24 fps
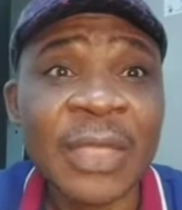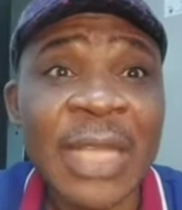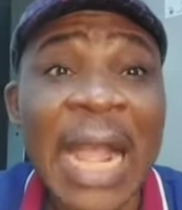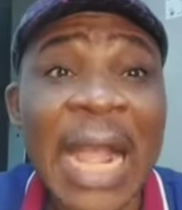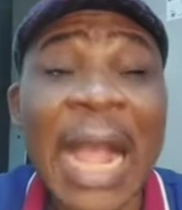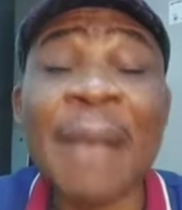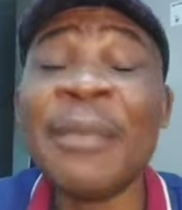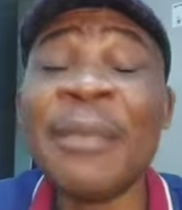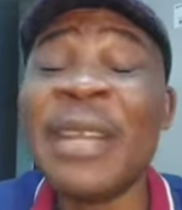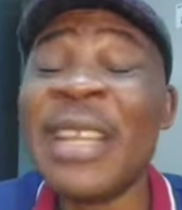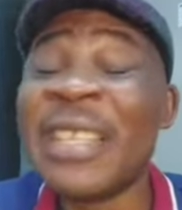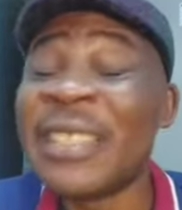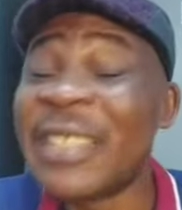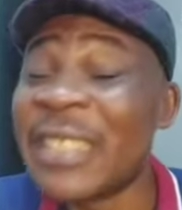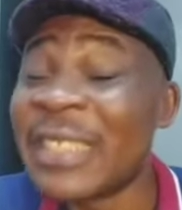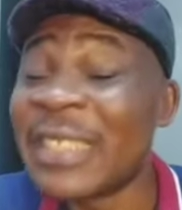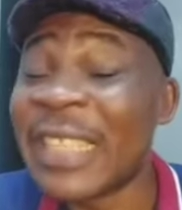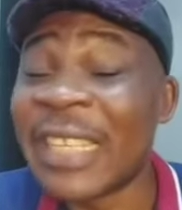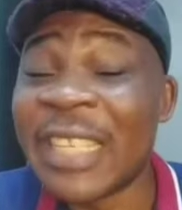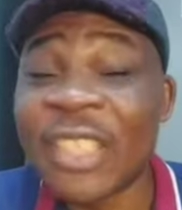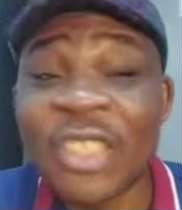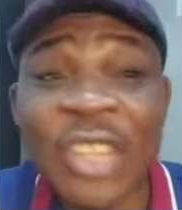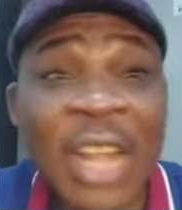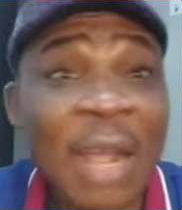Amnesty
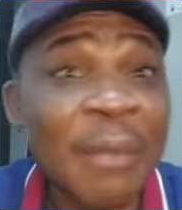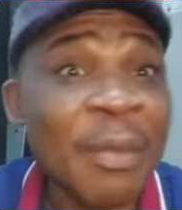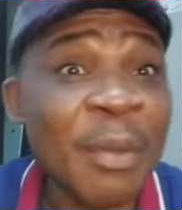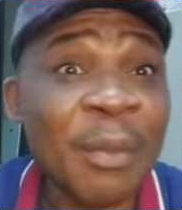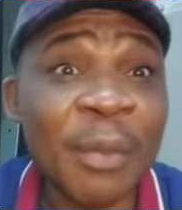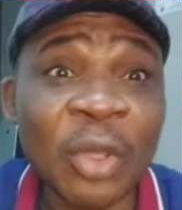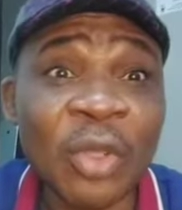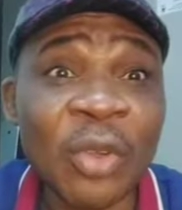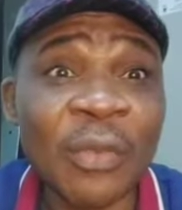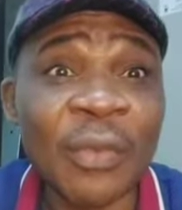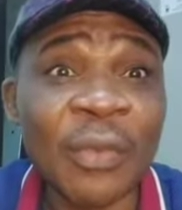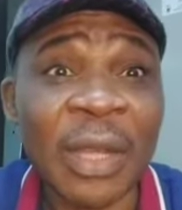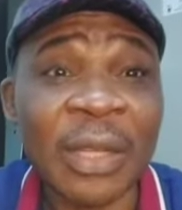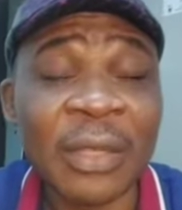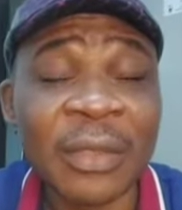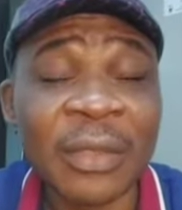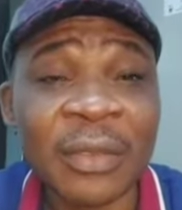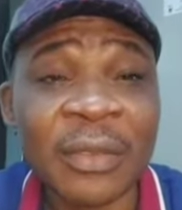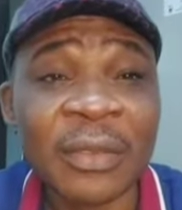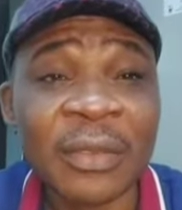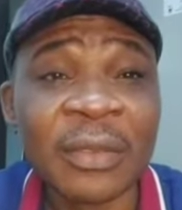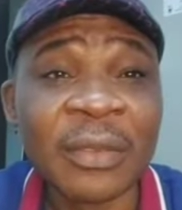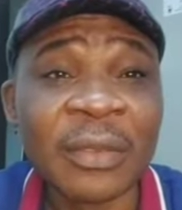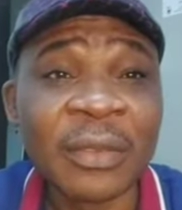International have been bought over.
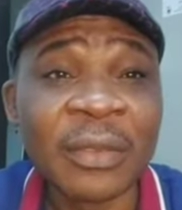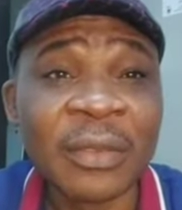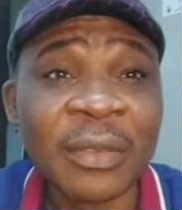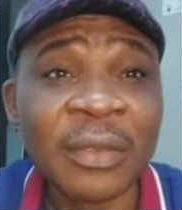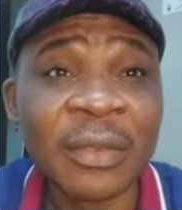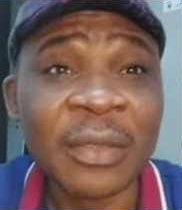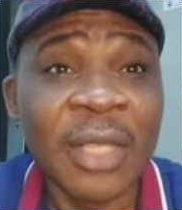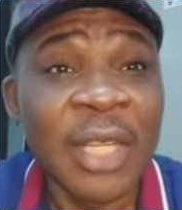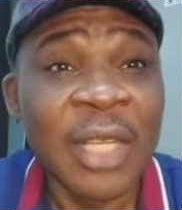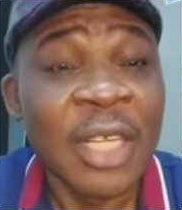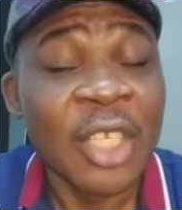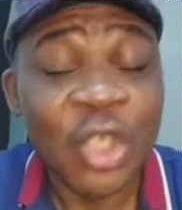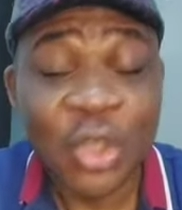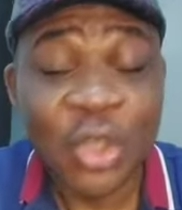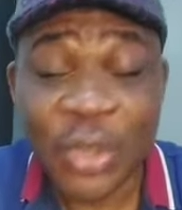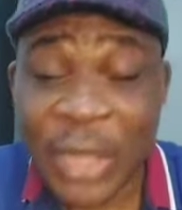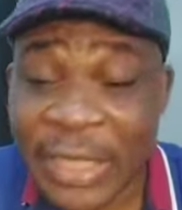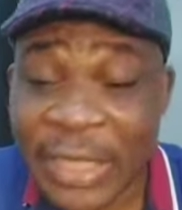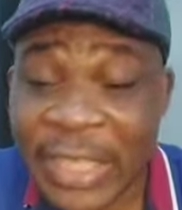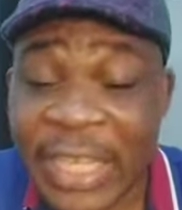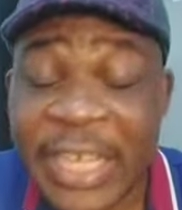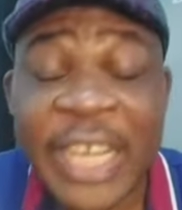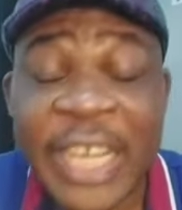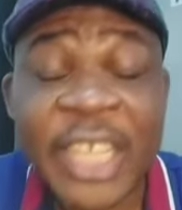
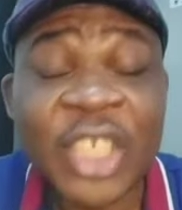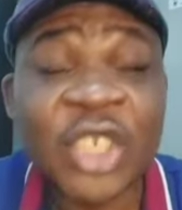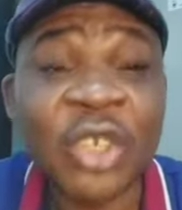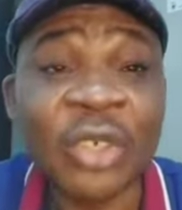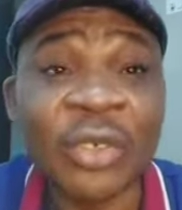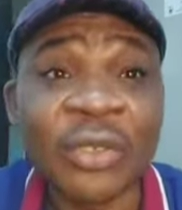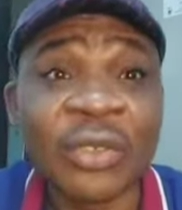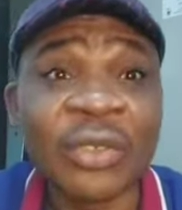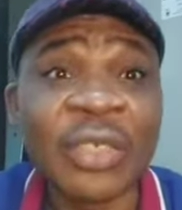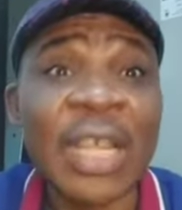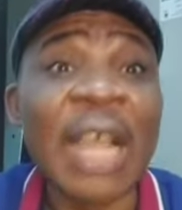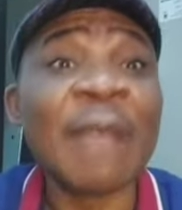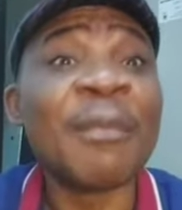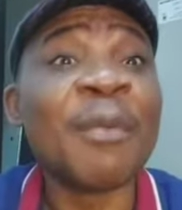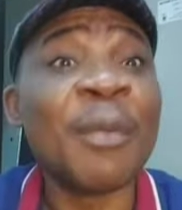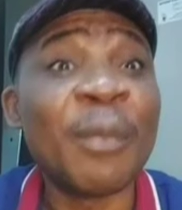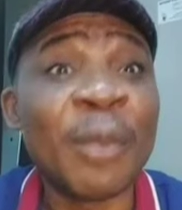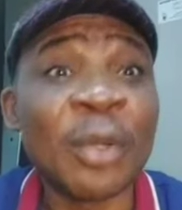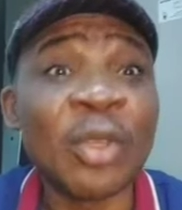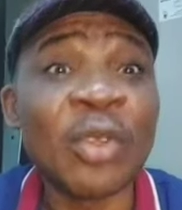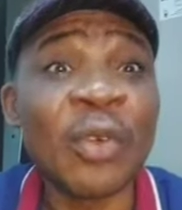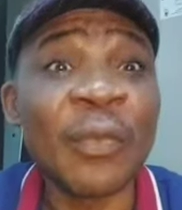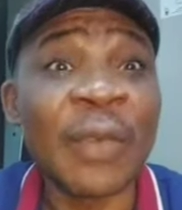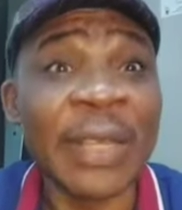United Nations have been
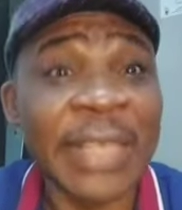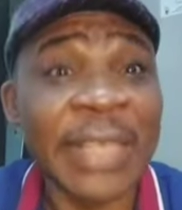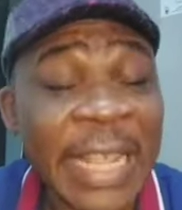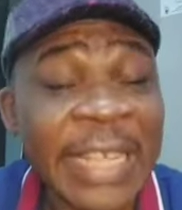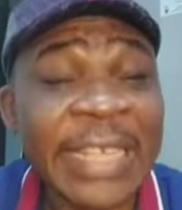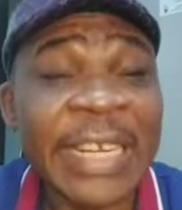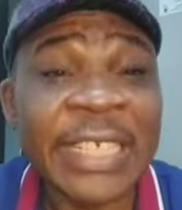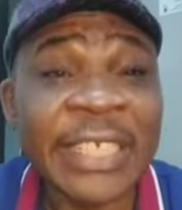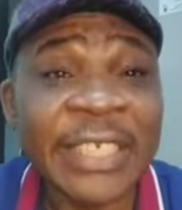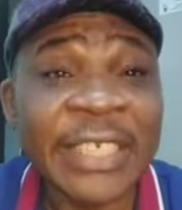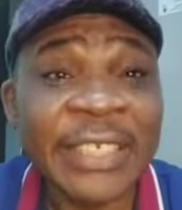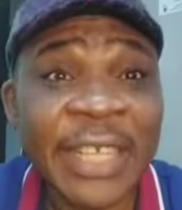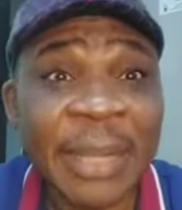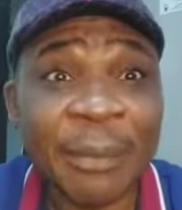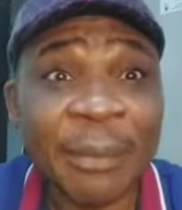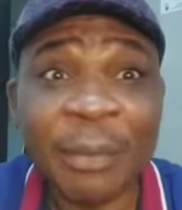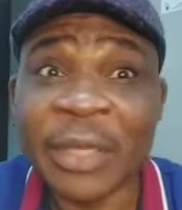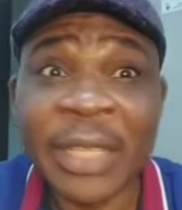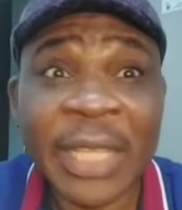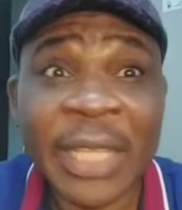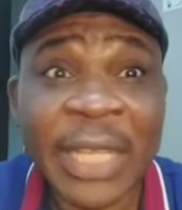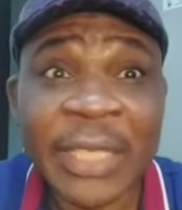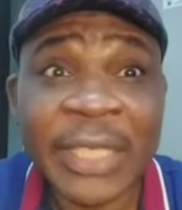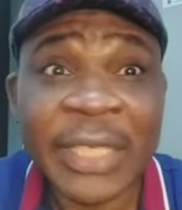bought over. They're in Nigeria, but
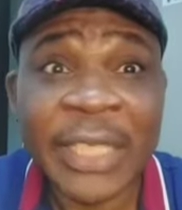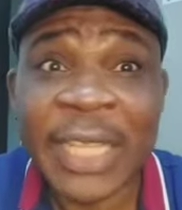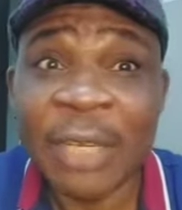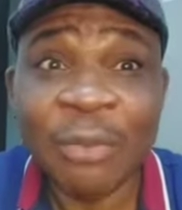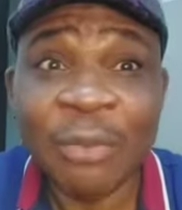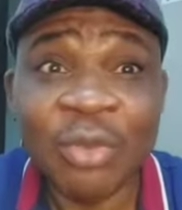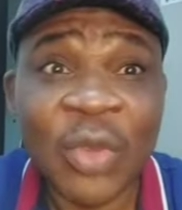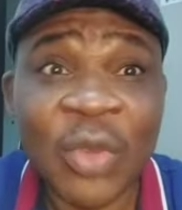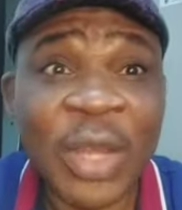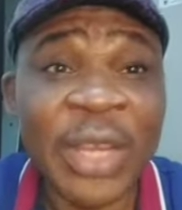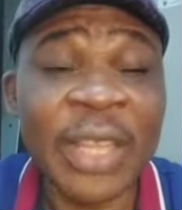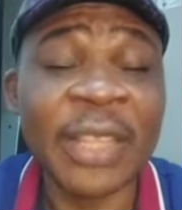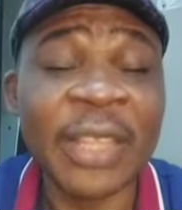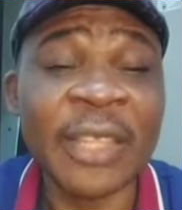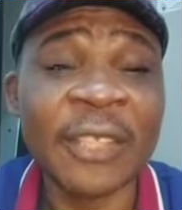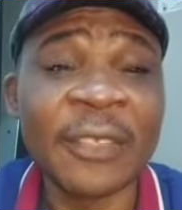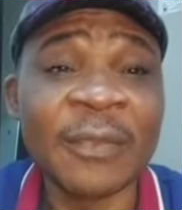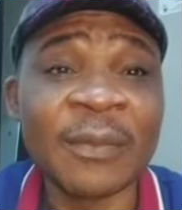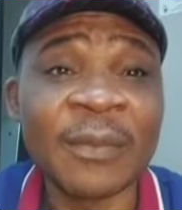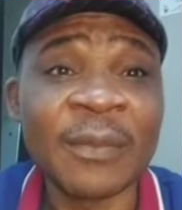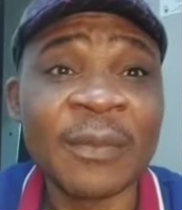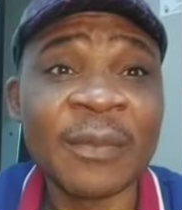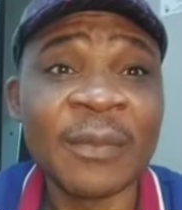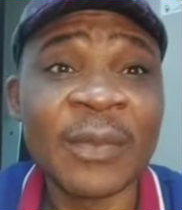they can't do anything.
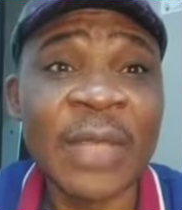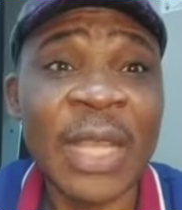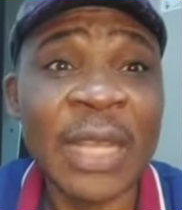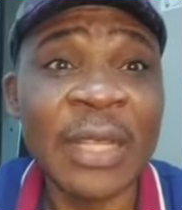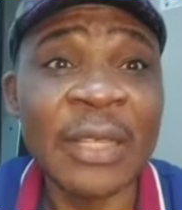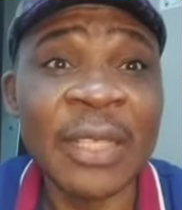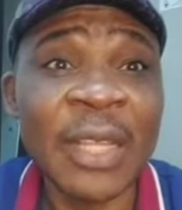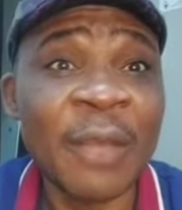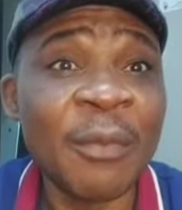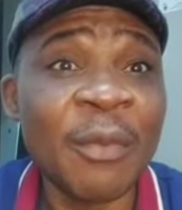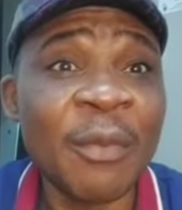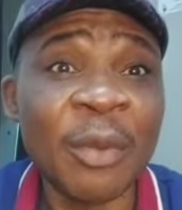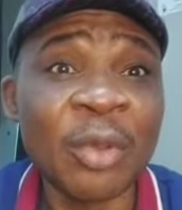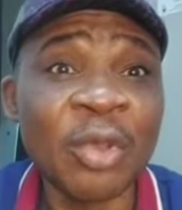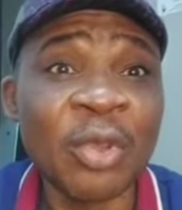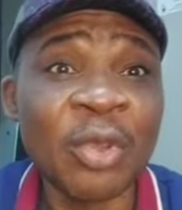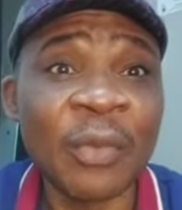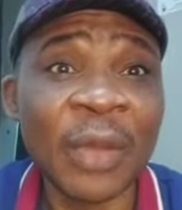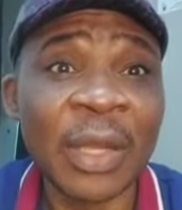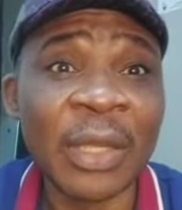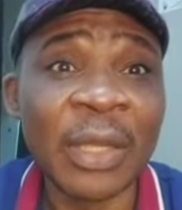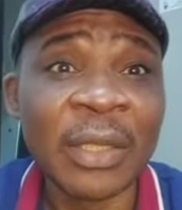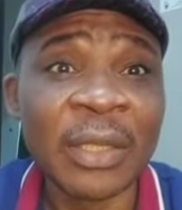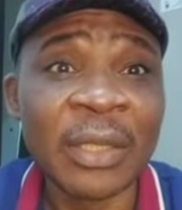They have been bought
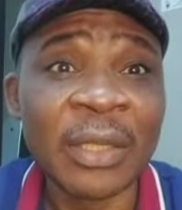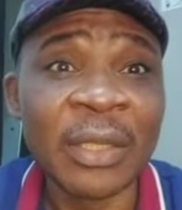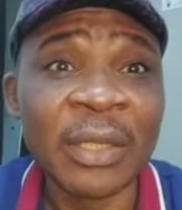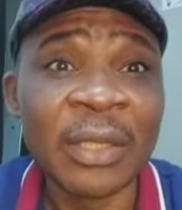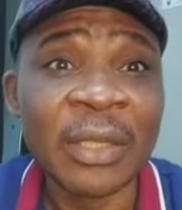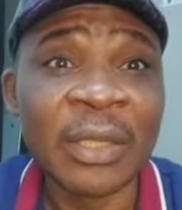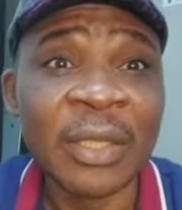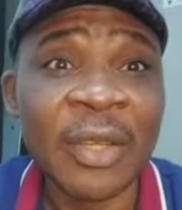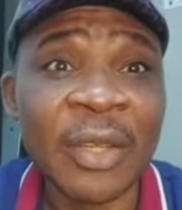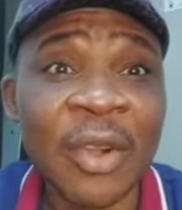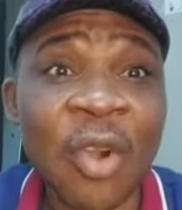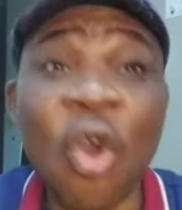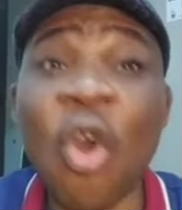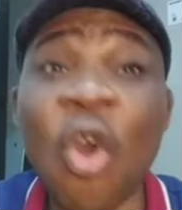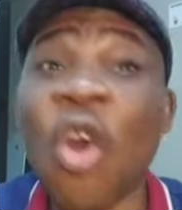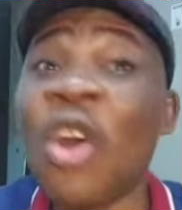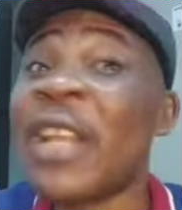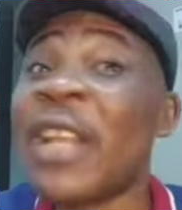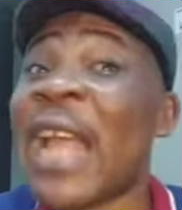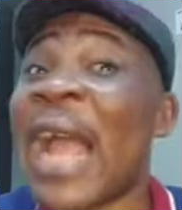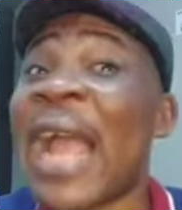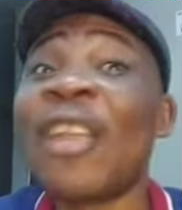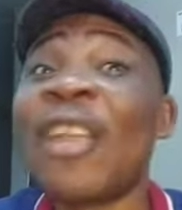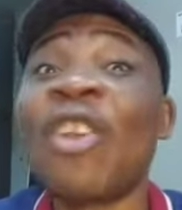over. All
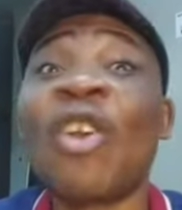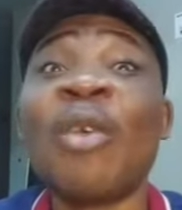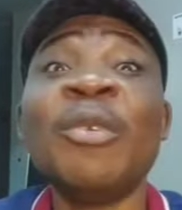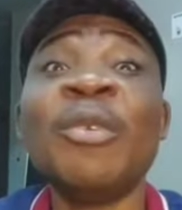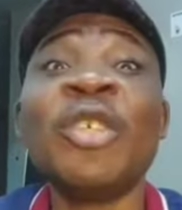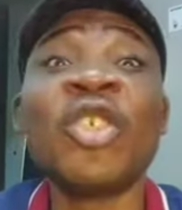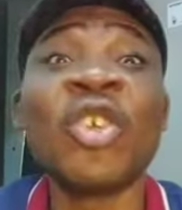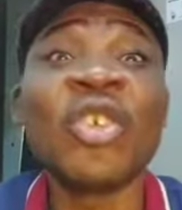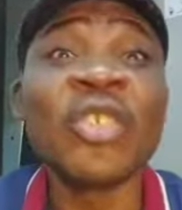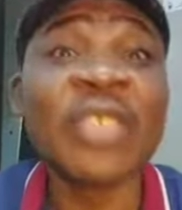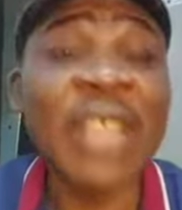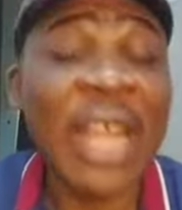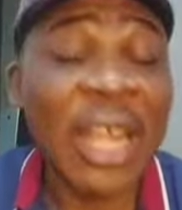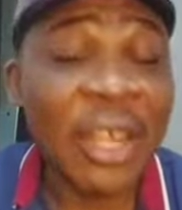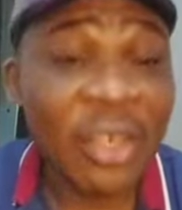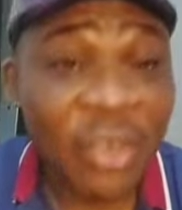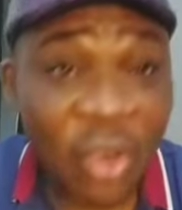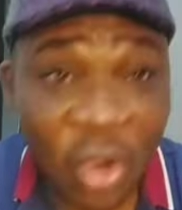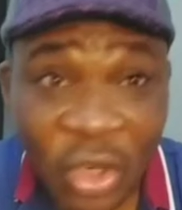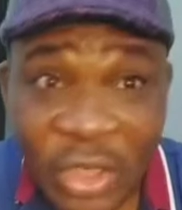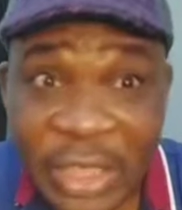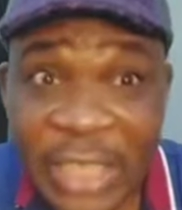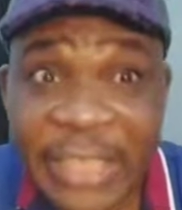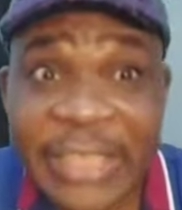the high commissions are
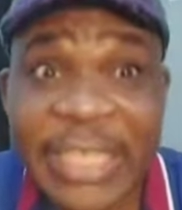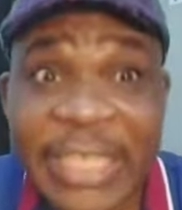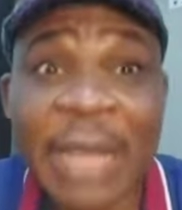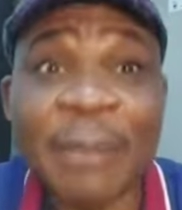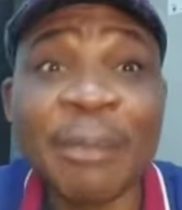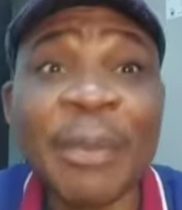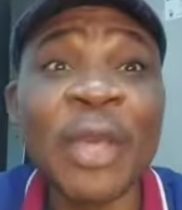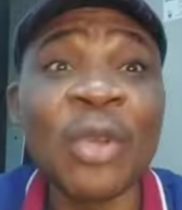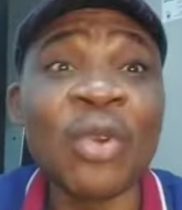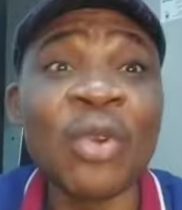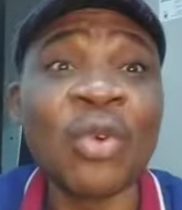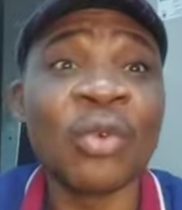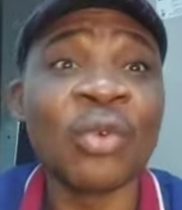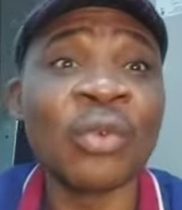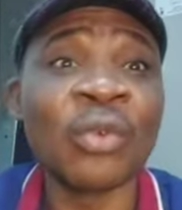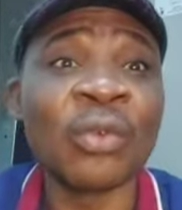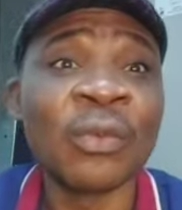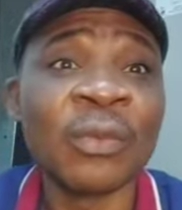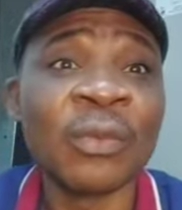under their payroll.